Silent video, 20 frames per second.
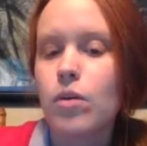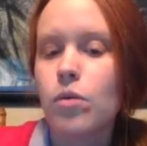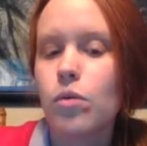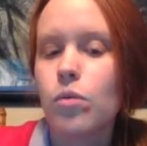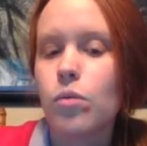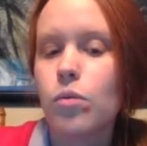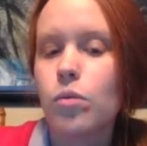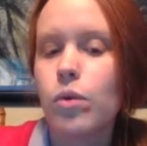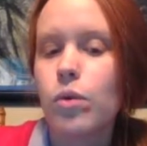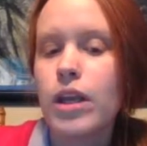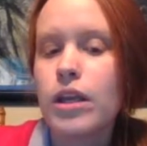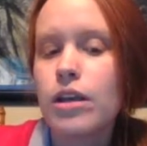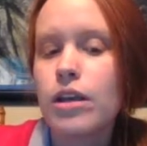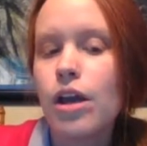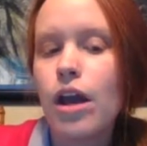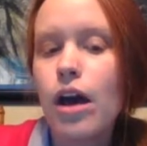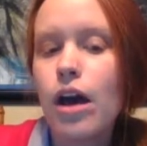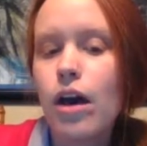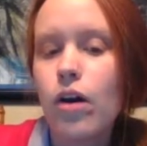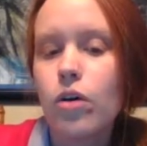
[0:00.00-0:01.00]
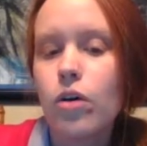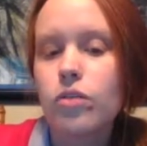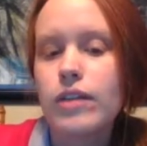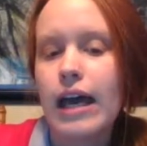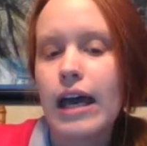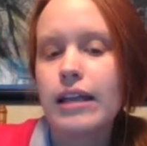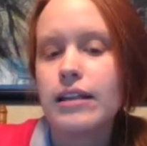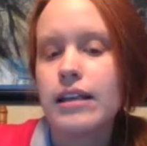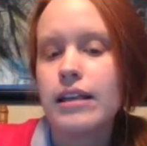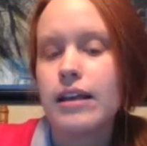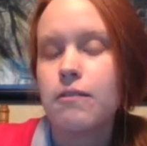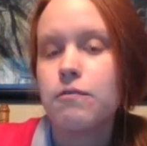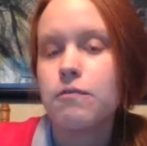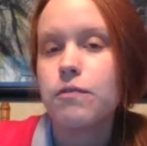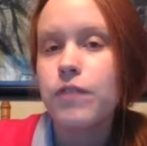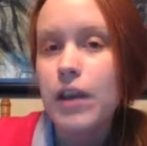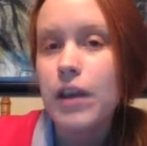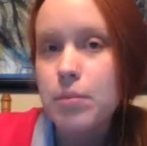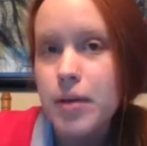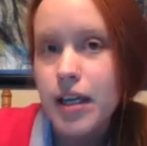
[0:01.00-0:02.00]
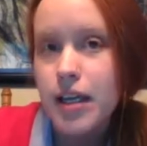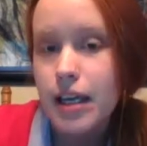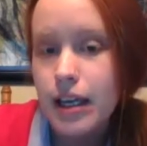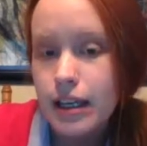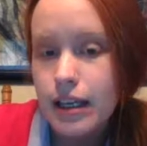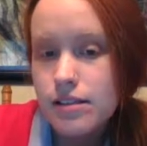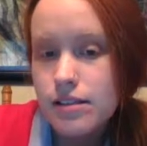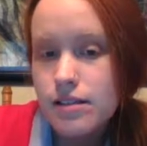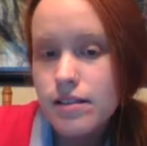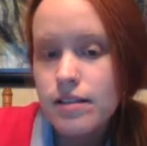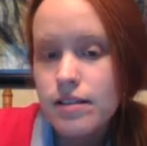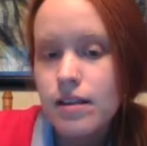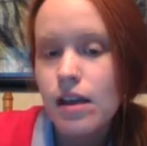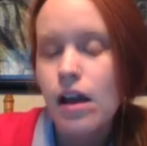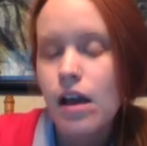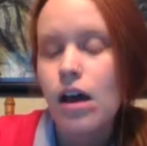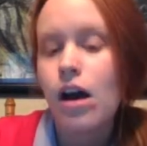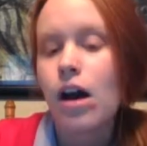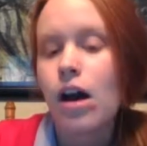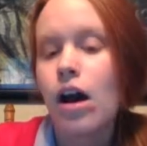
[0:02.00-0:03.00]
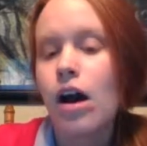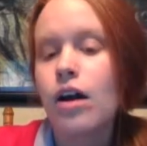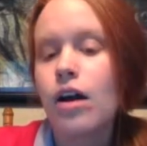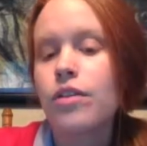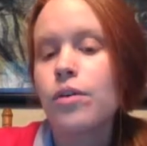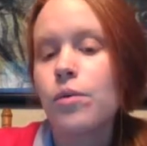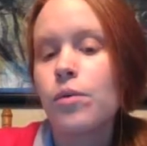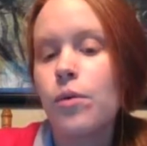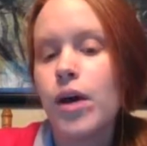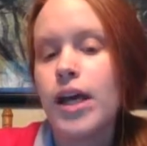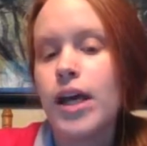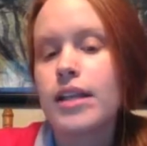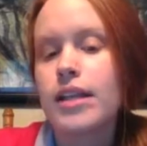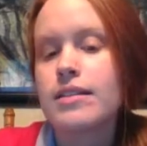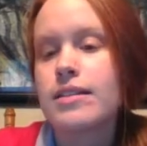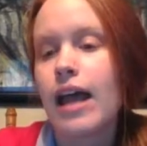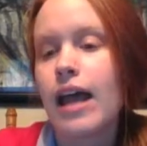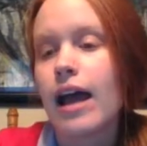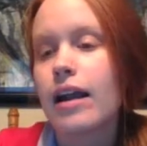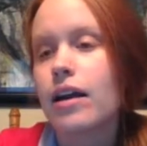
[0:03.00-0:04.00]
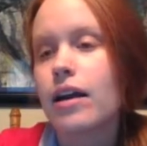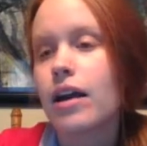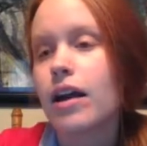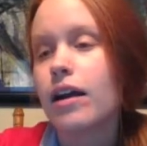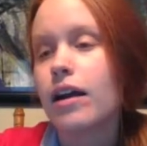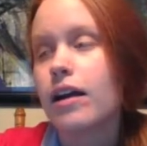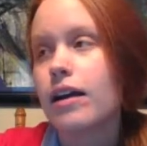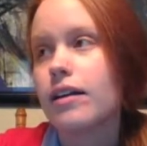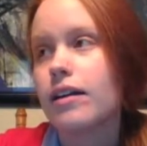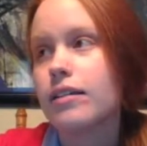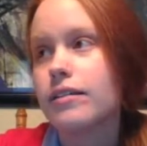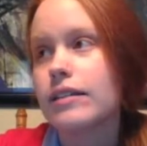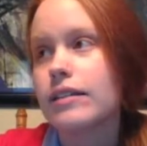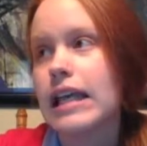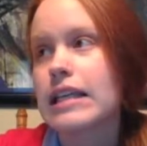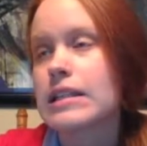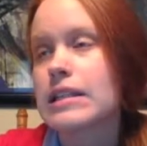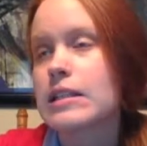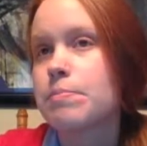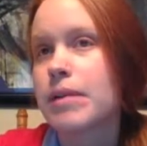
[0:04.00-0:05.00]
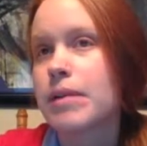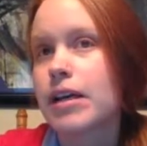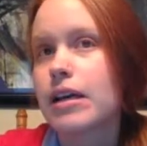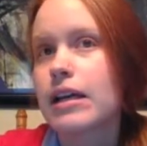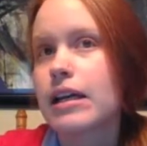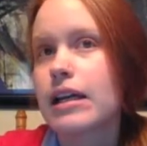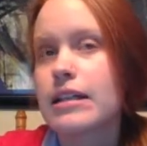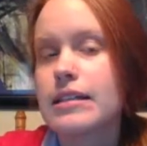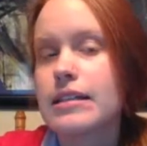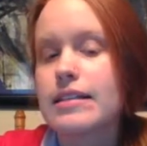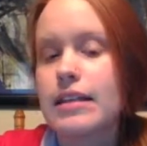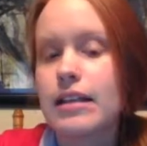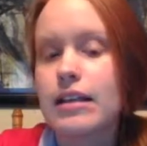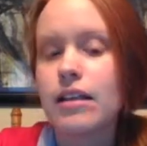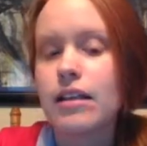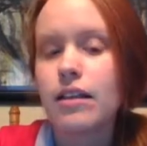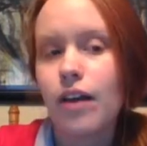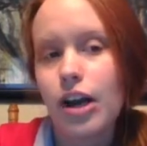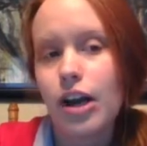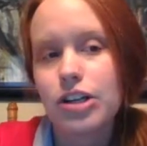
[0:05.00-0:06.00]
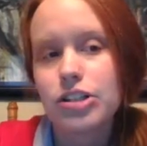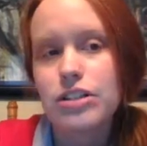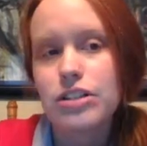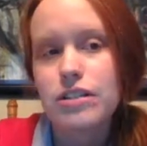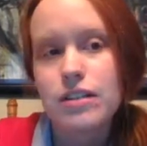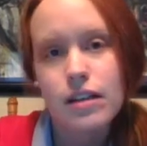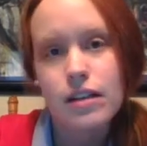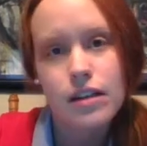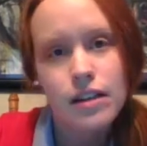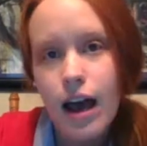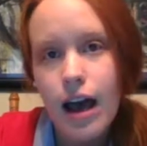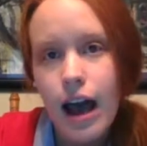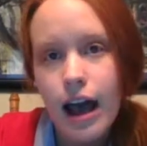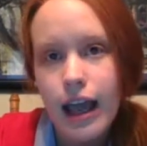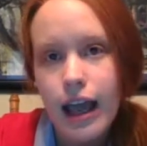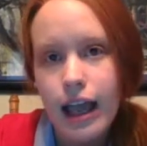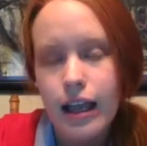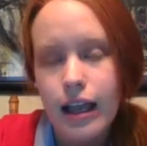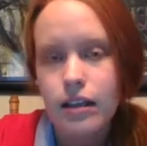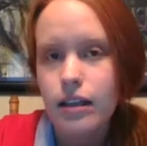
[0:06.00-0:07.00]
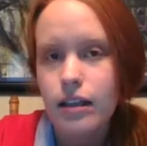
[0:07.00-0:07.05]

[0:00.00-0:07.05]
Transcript: we know that the amphibians are the ones that are experiencing the largest decline.